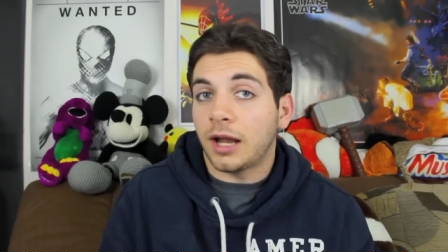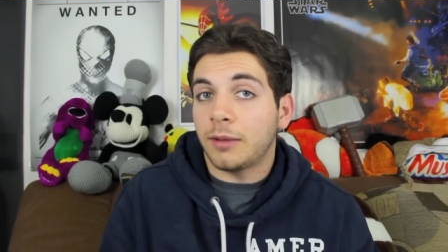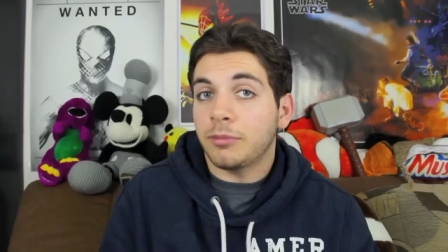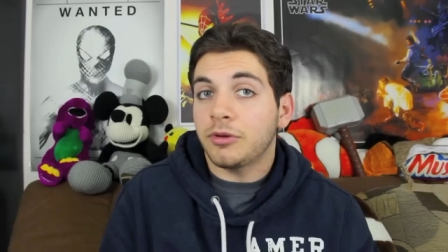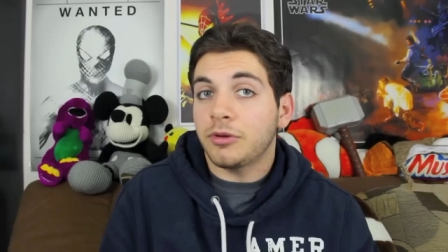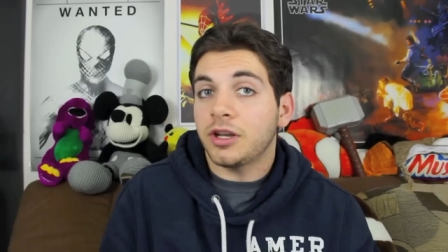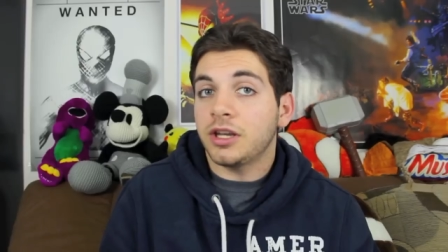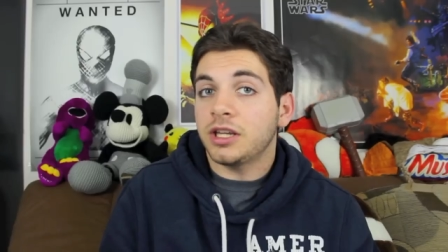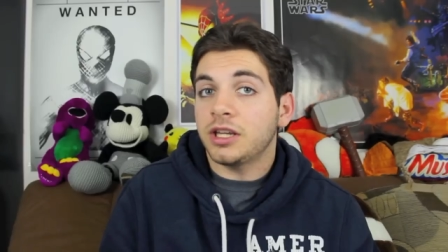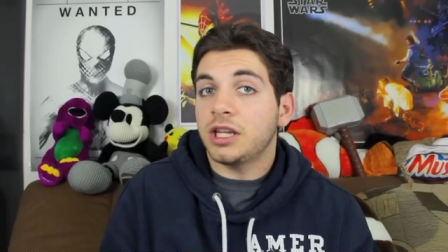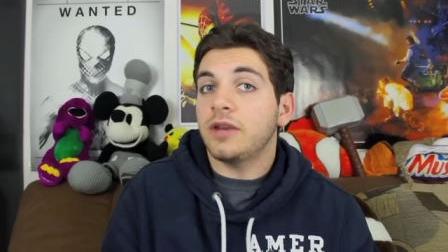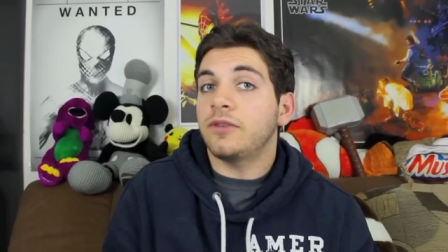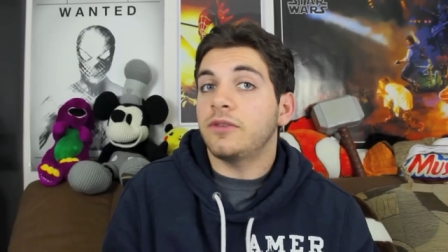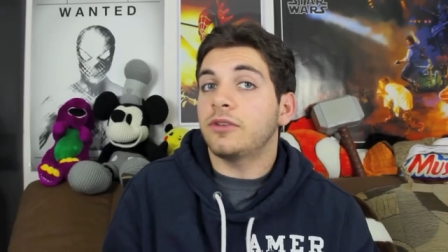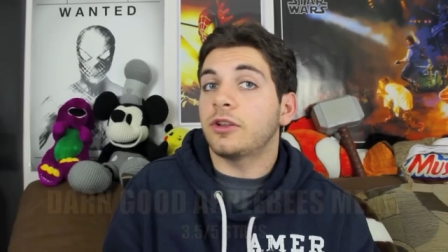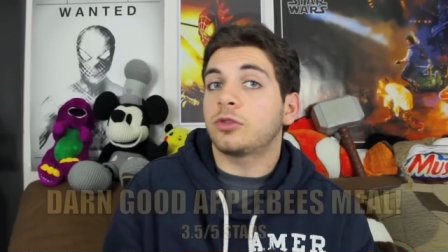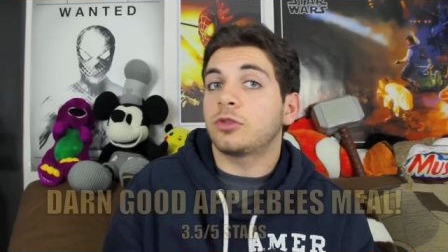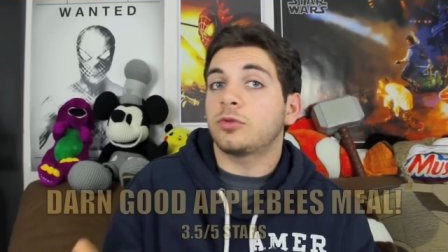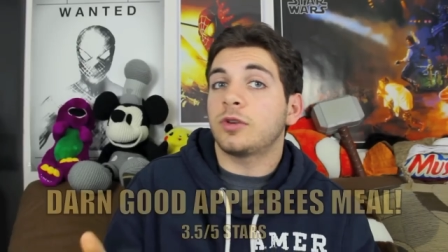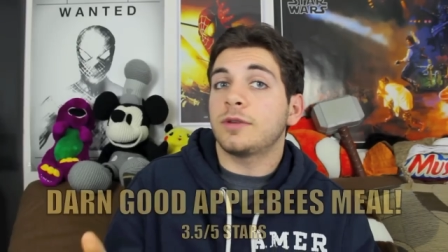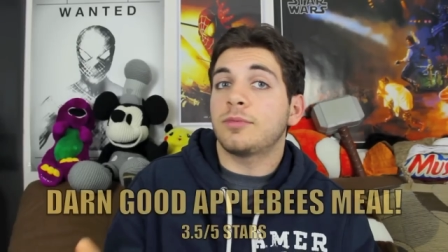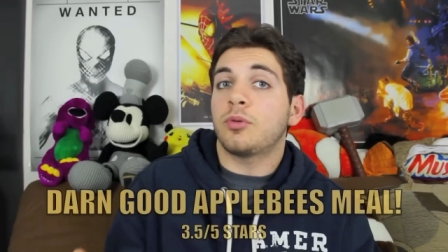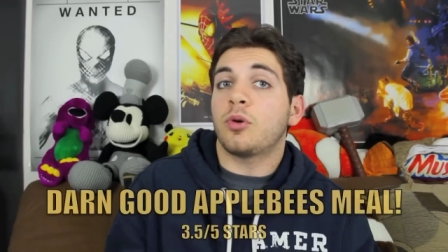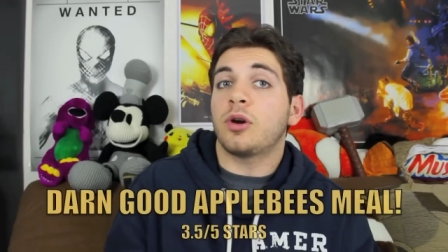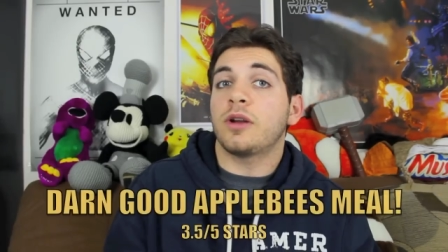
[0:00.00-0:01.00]
I'm going to give it a
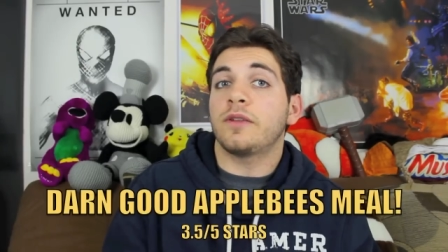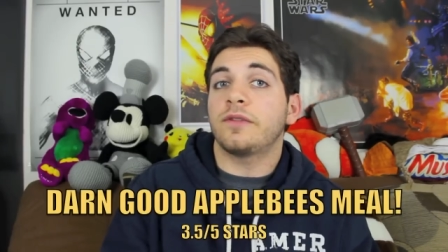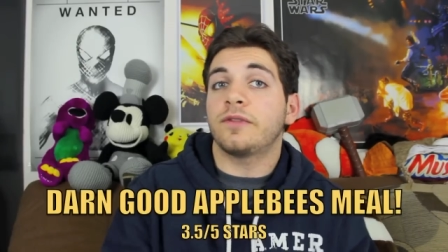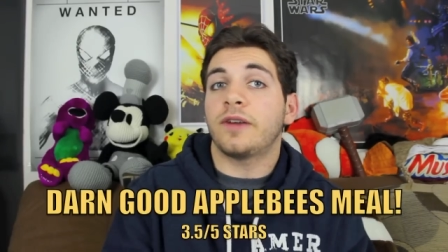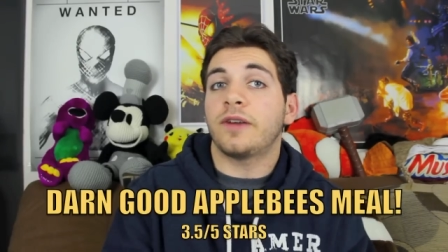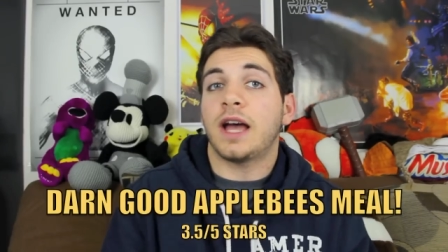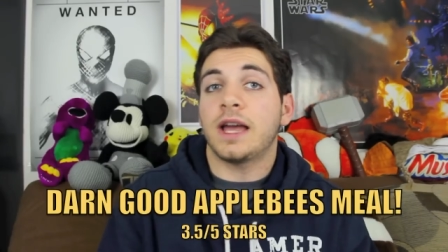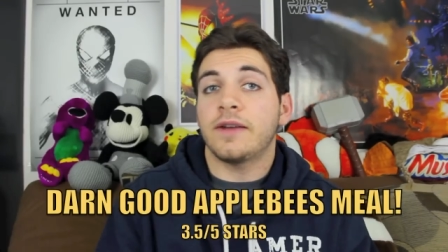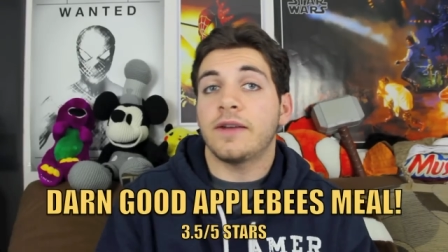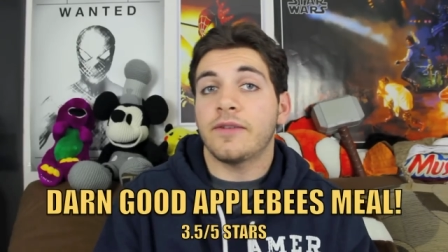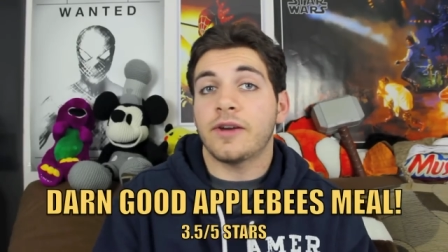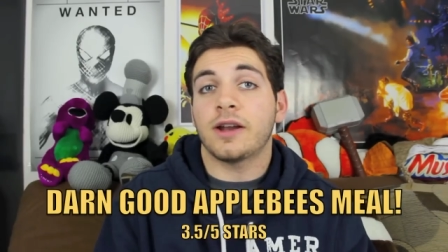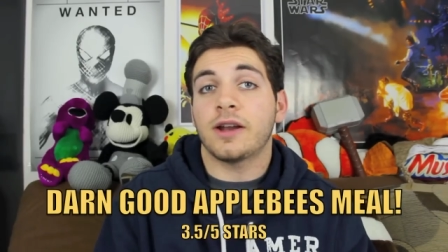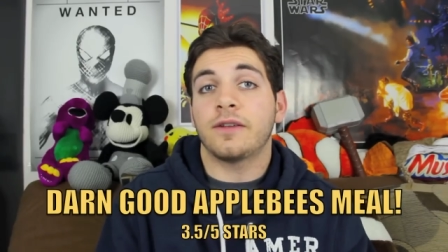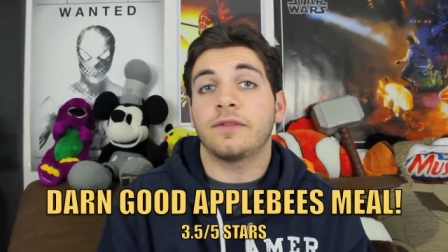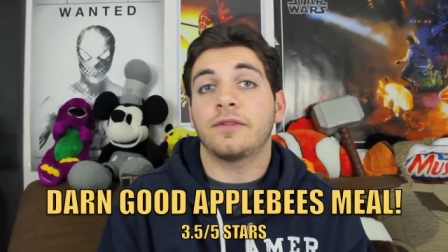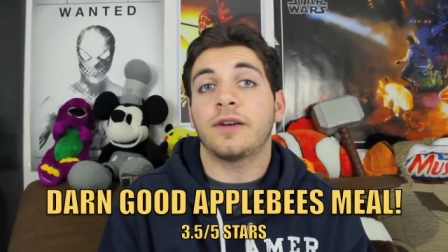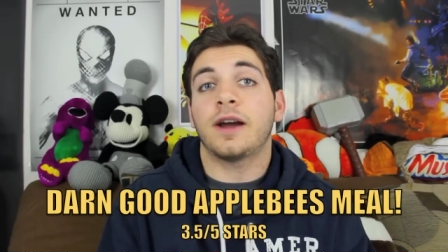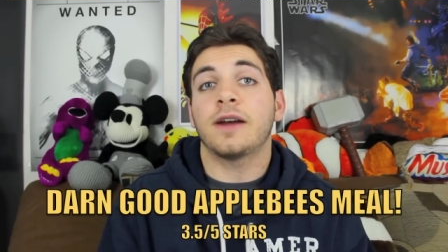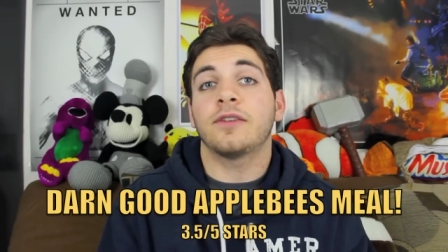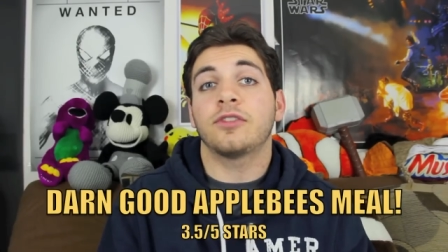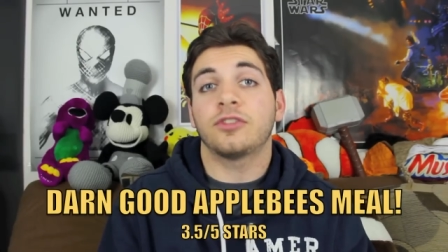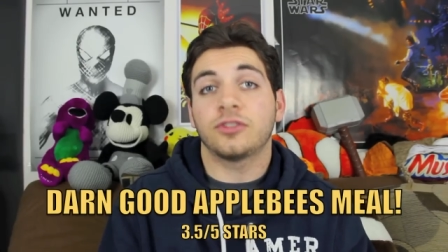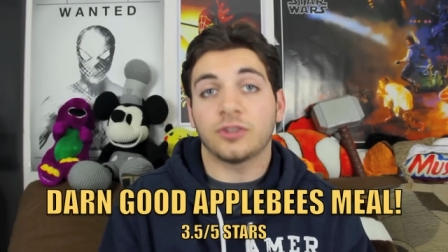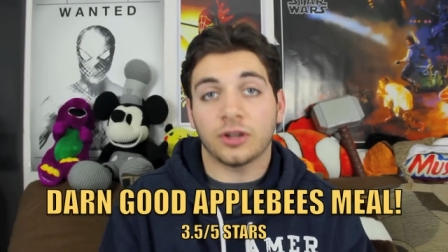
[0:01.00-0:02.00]
3.5 out of
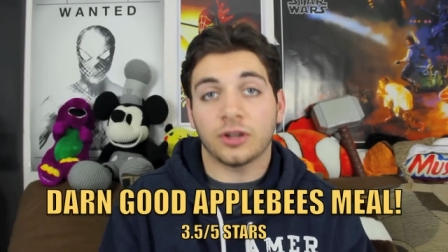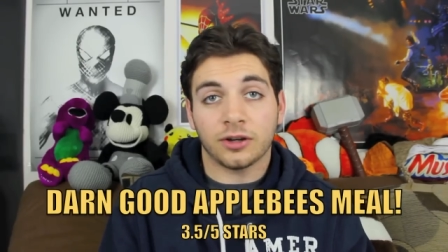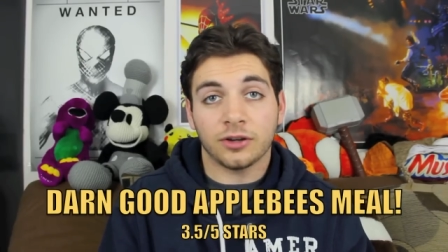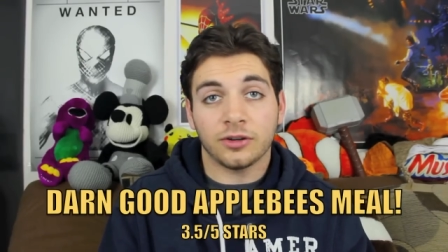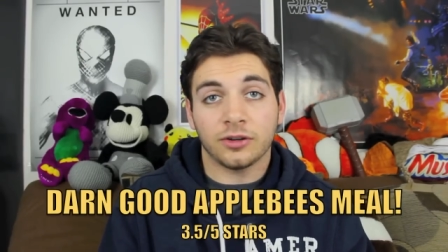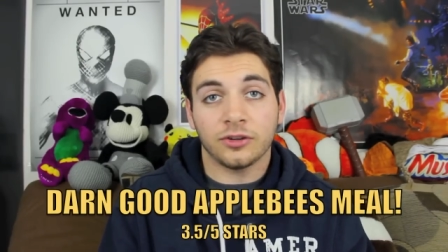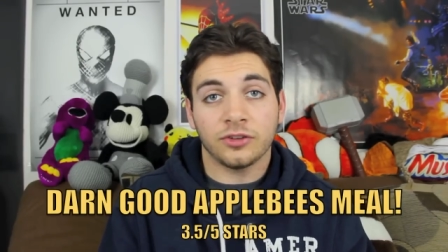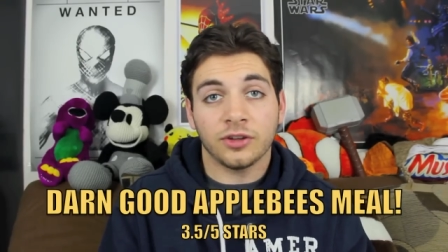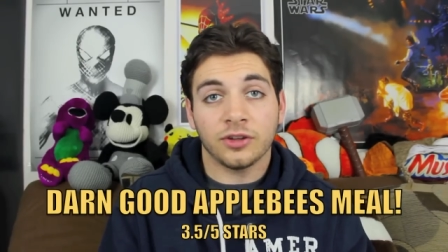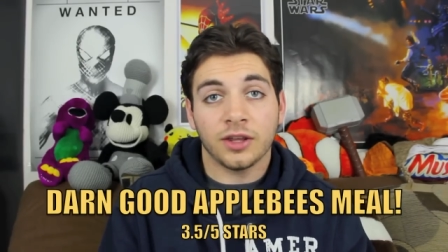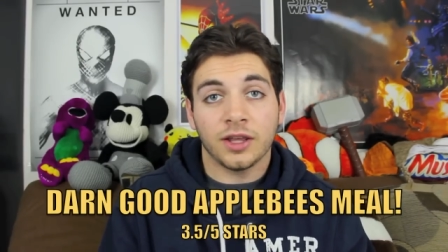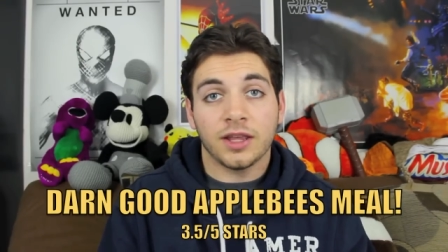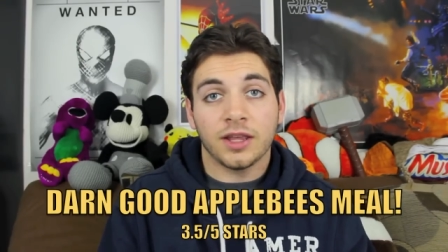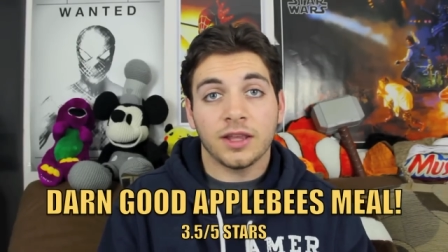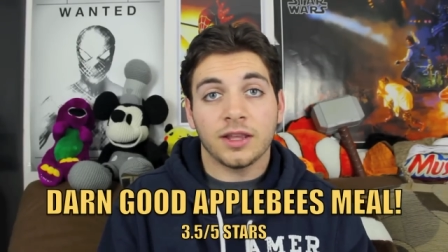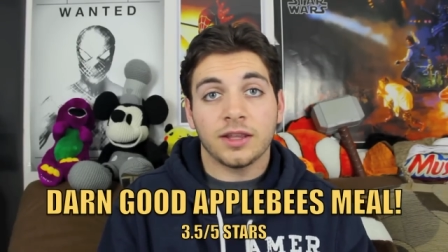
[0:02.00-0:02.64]
5 stars.